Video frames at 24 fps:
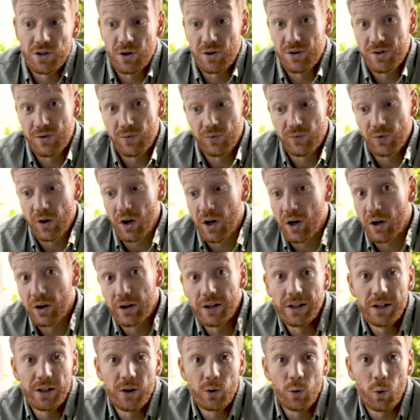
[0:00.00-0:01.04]
on
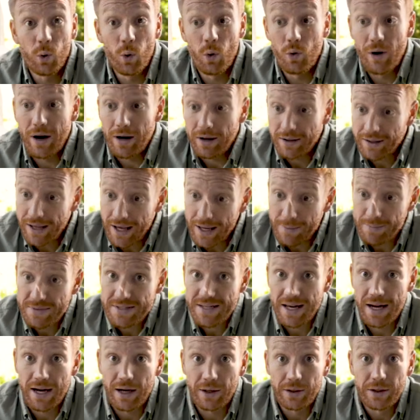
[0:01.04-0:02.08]
safari, or around Cape
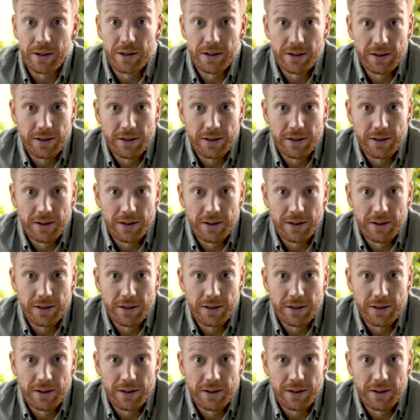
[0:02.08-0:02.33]
Town.